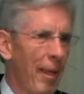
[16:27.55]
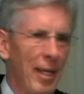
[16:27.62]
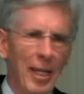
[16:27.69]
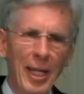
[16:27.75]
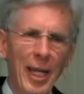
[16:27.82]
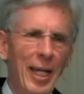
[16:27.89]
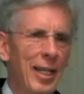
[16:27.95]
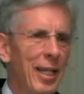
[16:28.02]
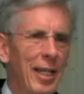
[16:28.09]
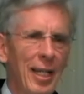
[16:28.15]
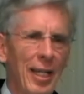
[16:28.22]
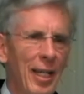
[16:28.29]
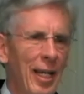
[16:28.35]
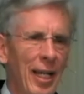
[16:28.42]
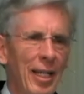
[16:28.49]
It
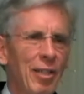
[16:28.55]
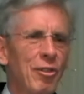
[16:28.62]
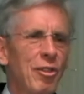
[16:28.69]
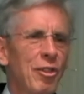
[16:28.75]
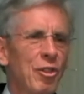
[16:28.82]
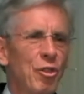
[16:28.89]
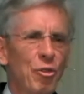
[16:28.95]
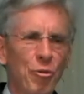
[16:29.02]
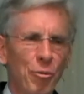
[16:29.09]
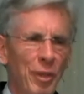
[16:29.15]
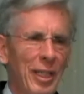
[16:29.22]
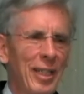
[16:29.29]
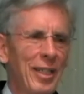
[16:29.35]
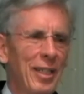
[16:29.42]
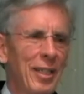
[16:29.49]
is
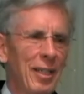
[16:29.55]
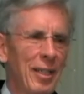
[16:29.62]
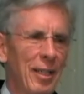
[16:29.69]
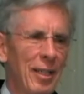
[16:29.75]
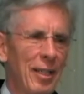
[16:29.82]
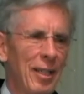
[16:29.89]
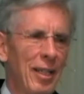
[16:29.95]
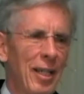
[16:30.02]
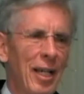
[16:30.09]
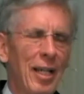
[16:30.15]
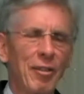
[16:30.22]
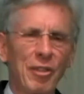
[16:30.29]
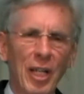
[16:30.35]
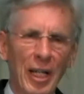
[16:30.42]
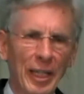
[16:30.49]
sweet
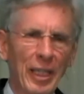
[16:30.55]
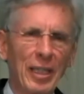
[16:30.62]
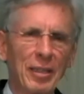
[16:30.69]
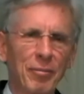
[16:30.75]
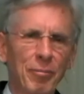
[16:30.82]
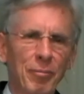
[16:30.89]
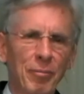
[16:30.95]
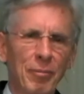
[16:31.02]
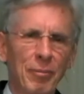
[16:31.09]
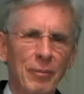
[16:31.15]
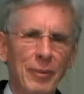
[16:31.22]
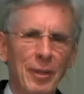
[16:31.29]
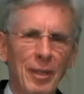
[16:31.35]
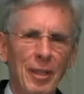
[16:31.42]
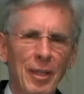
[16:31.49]
as honey.
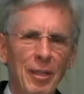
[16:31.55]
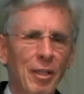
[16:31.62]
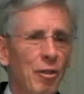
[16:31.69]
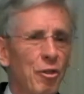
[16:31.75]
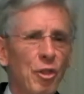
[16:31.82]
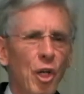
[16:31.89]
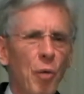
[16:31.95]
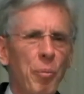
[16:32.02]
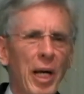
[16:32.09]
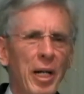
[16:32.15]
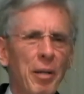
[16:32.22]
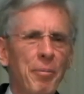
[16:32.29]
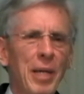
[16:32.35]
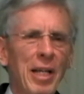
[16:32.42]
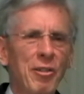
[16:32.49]
There's no better
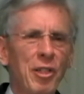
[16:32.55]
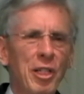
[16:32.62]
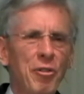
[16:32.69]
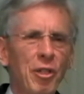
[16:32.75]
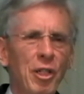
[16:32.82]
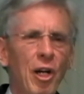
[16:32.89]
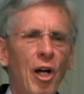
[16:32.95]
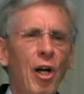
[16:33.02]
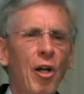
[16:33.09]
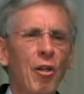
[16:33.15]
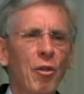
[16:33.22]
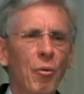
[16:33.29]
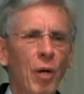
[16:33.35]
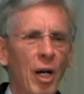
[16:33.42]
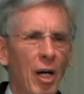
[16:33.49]
message in all
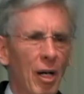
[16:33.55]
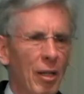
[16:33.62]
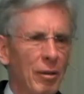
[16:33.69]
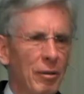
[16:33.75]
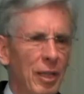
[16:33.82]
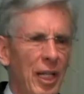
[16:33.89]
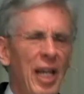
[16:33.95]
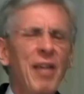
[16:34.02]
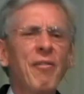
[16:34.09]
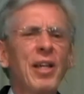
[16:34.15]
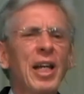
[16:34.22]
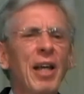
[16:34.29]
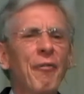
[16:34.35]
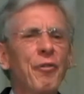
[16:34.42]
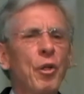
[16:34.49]
the world. Even
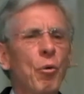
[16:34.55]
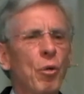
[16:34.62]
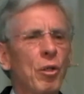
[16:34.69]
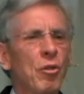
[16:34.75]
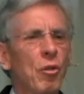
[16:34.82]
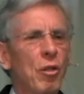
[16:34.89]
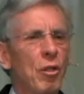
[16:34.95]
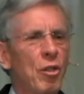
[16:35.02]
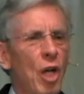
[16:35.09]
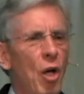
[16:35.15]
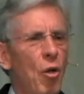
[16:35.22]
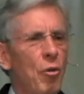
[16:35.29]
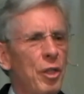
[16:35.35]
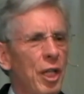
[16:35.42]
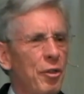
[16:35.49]
if you were
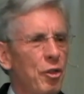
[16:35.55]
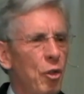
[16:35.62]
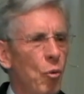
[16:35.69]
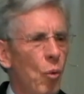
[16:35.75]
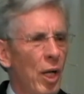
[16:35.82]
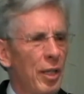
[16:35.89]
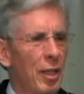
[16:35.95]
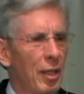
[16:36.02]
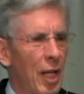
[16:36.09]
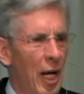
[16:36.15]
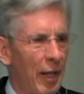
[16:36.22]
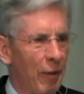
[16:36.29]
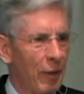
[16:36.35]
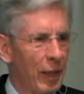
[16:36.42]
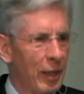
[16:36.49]
told that you won the
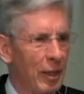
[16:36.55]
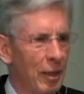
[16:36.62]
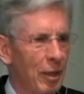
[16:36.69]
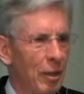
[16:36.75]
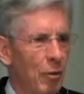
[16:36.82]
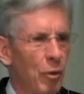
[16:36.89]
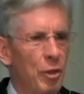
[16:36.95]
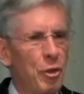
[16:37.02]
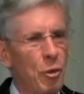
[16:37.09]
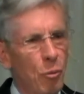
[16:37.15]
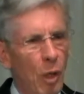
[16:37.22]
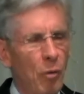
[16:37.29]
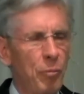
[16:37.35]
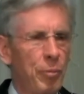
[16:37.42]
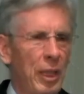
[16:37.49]
lottery, which you
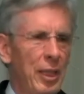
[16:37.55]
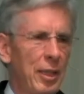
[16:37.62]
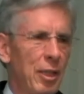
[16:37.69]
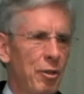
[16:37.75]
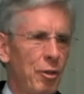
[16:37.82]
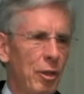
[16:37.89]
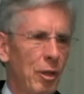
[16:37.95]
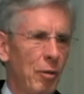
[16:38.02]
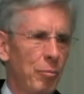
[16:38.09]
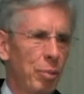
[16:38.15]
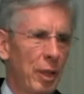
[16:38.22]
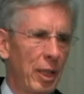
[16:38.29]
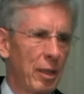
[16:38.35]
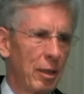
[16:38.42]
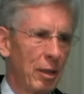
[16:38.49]
won't be because you don't
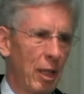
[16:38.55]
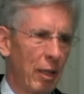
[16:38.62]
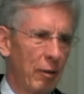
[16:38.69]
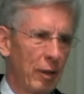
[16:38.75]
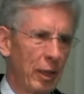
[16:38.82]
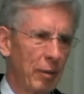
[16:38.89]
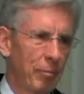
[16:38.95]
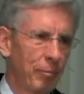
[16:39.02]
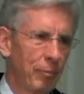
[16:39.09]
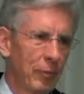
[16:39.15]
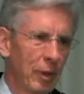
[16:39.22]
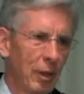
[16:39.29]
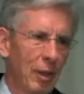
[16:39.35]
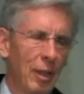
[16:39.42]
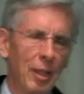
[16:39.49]
play the lottery,
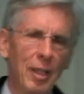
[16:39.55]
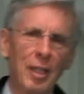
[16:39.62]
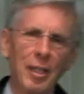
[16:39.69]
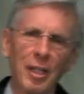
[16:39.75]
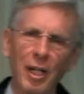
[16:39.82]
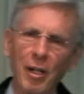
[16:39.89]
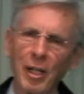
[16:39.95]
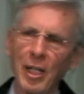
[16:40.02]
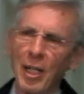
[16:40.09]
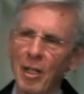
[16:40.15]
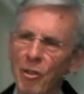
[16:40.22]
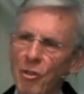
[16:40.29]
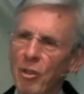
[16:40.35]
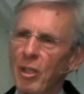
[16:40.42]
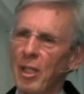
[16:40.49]
there
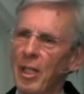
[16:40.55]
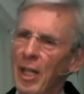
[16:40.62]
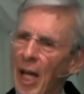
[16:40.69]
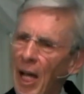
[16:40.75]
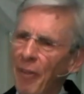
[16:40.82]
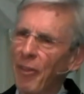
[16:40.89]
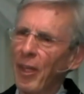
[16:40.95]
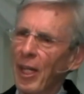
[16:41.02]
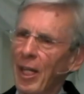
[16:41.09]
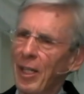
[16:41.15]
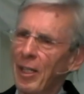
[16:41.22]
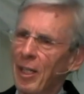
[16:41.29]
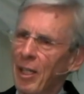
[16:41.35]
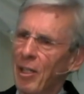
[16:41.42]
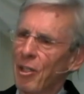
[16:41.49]
is
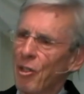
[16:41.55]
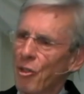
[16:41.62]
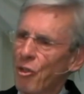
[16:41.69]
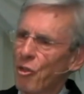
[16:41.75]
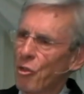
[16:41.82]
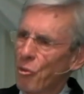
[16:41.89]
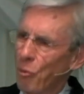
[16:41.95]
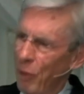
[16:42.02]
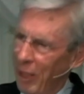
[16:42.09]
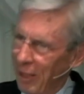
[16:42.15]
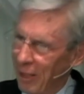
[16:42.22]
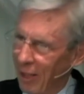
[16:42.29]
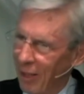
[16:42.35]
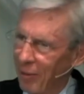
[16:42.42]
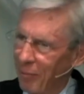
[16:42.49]
nothing sweeter